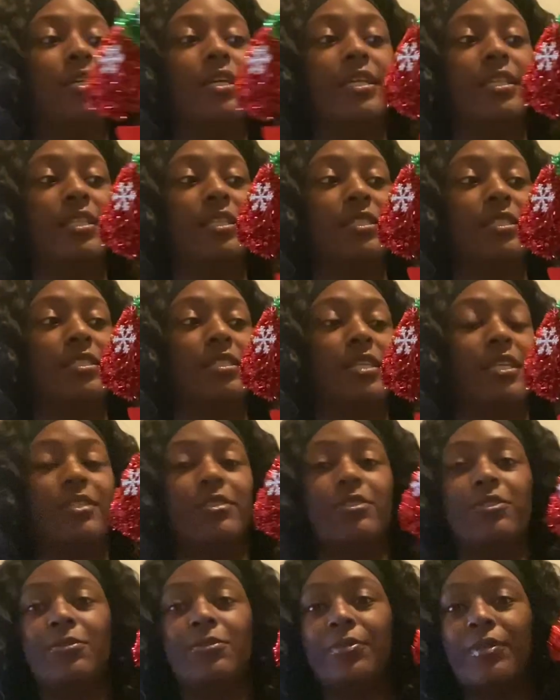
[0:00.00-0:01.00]
And this is like
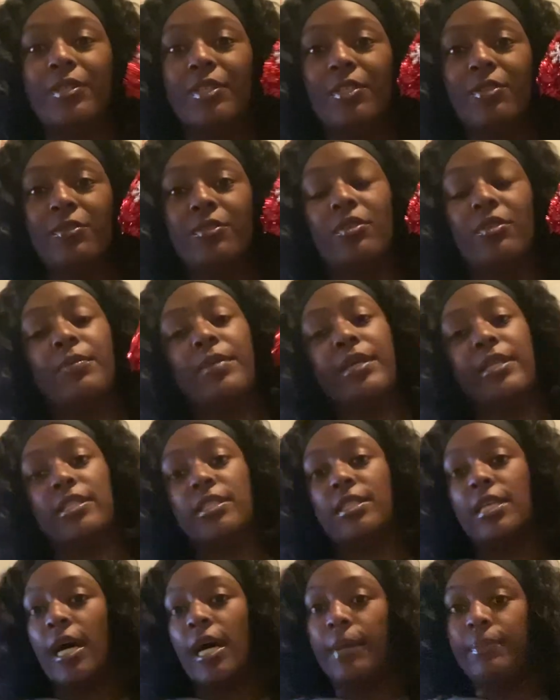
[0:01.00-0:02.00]
super cute. It's gonna be at
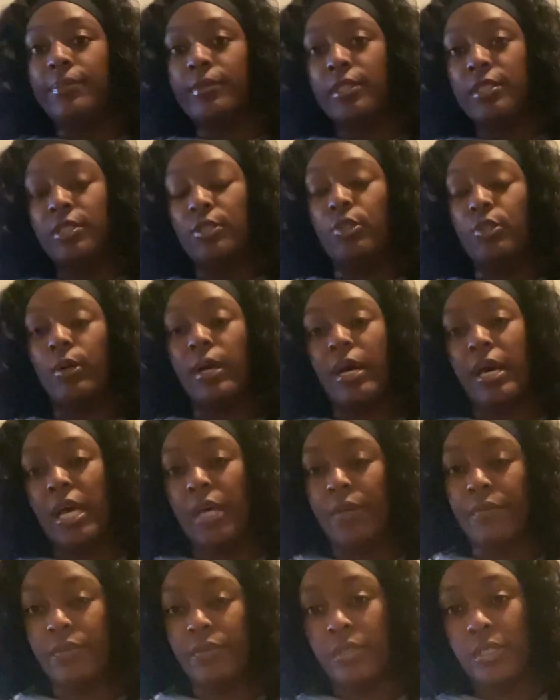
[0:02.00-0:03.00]
the top because you know I
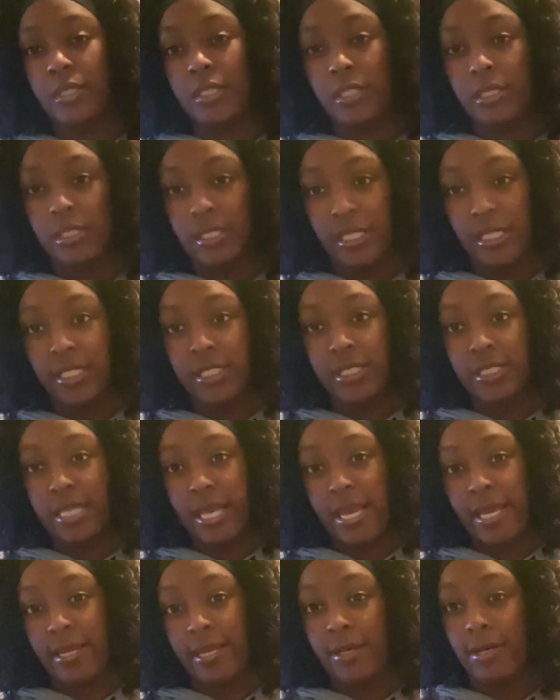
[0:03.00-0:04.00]
have niece
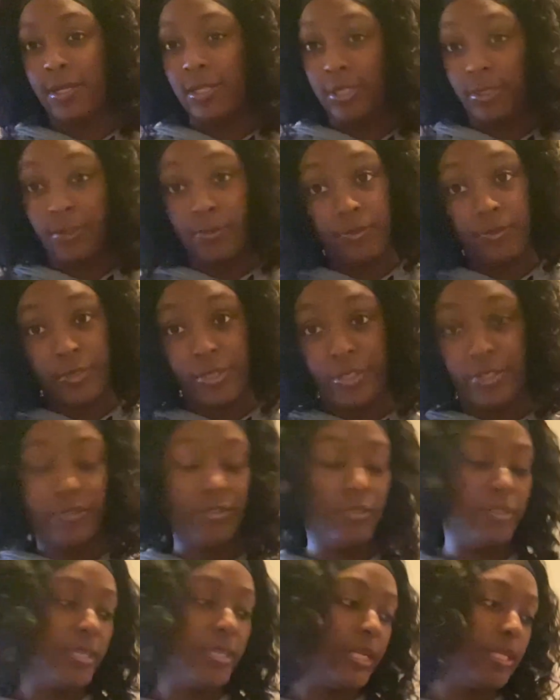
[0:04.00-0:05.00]
and a little
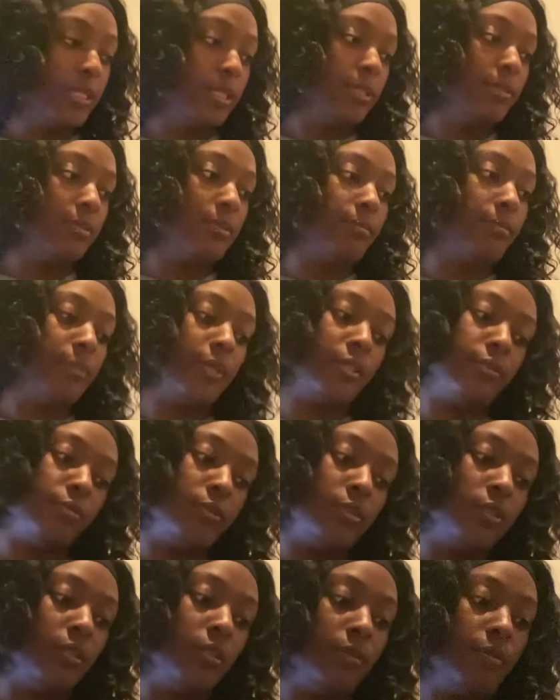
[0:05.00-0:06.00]
brother that loves to mess
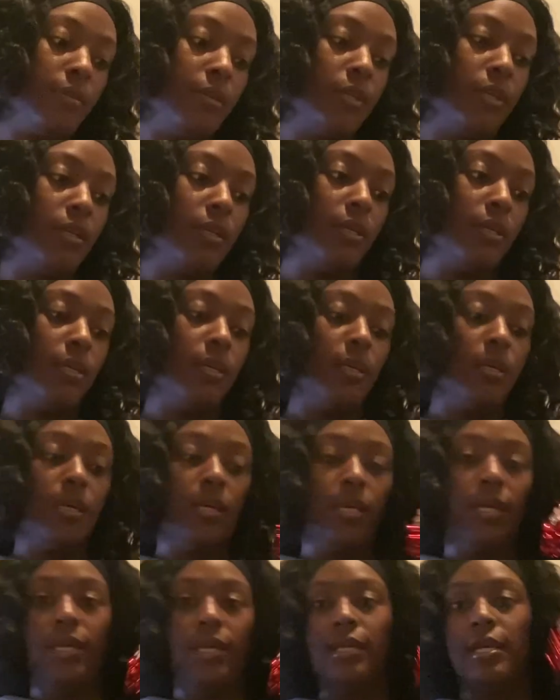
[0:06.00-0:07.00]
with stuff.
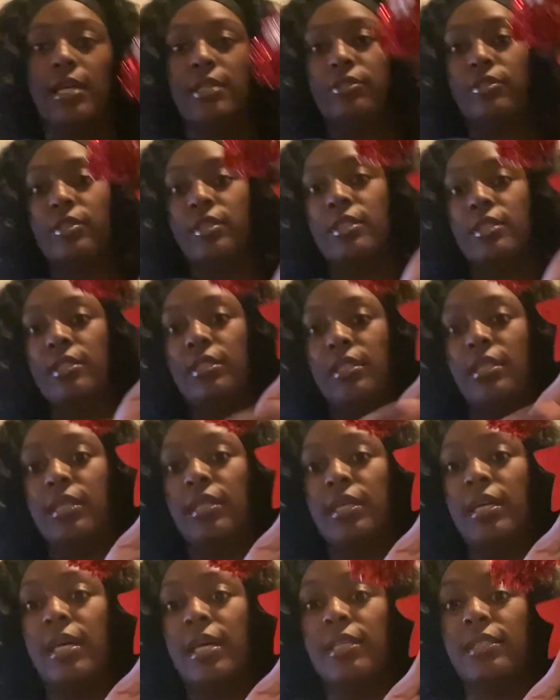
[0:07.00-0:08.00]
And as you can
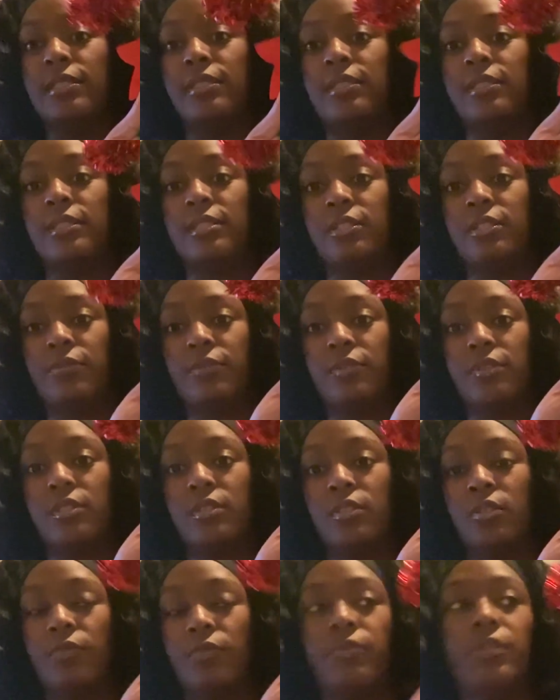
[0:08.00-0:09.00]
see, it has the silver
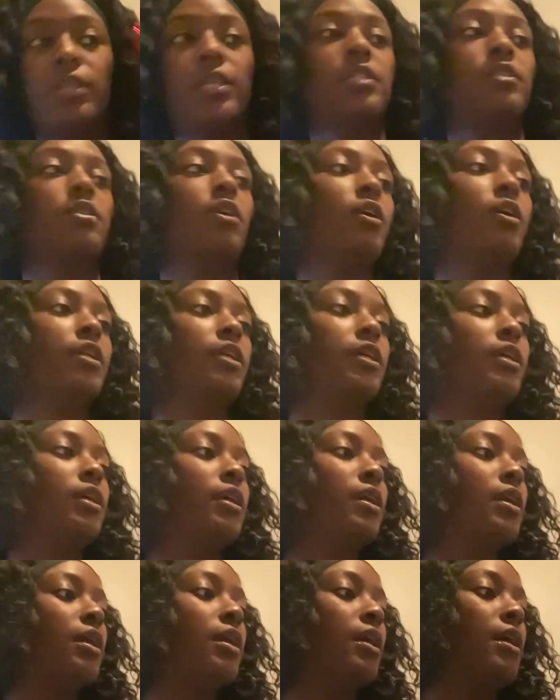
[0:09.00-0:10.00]
snowflakes on it.
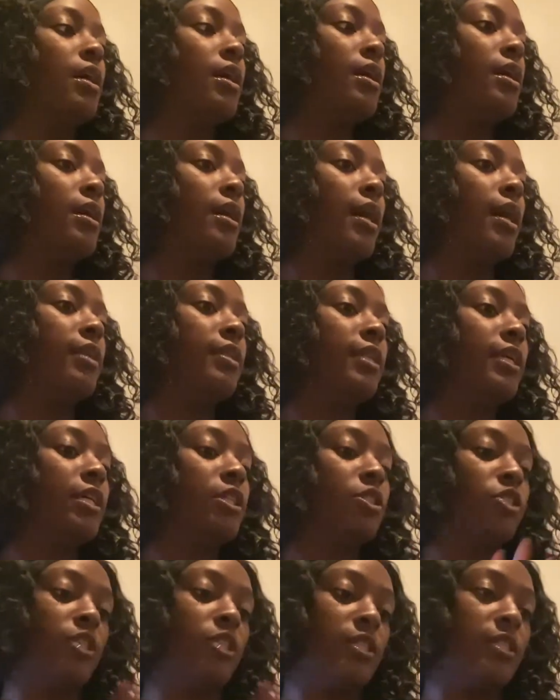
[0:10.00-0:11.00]
I think
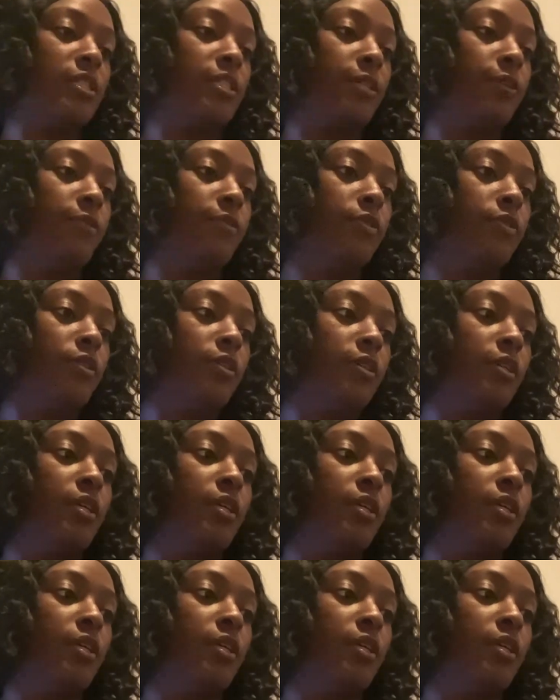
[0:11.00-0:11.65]
it's just silver.